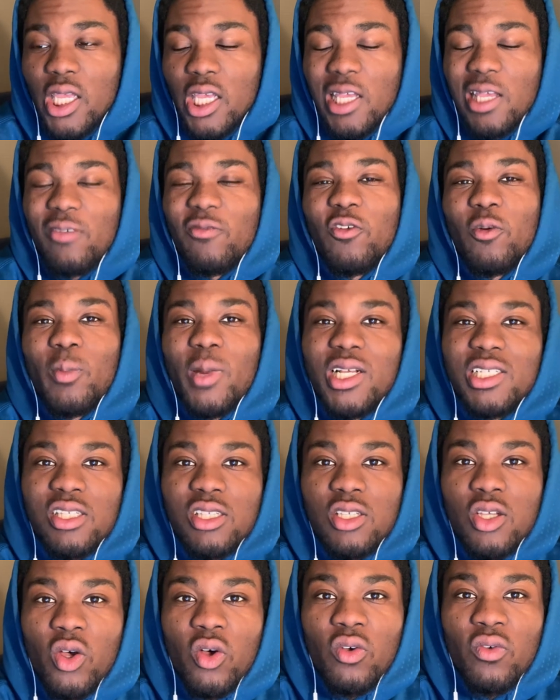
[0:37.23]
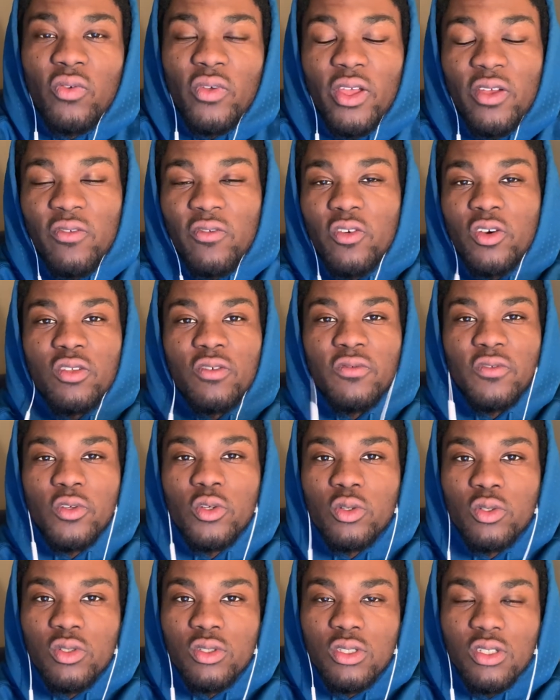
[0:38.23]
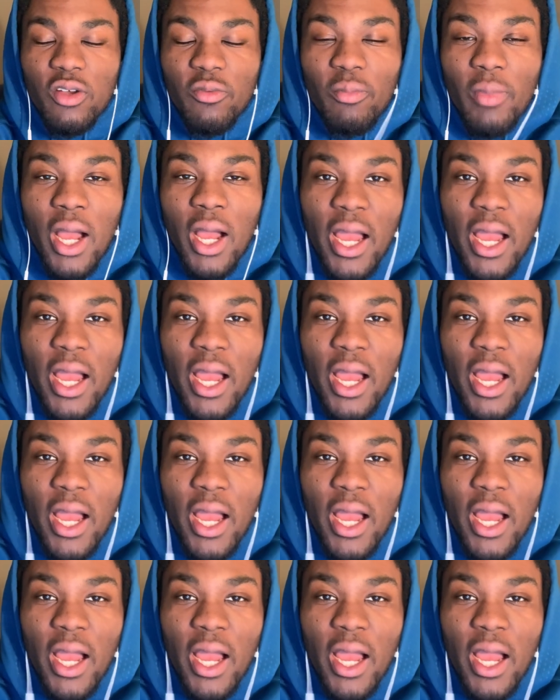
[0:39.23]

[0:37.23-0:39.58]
it for myself and for the viewers of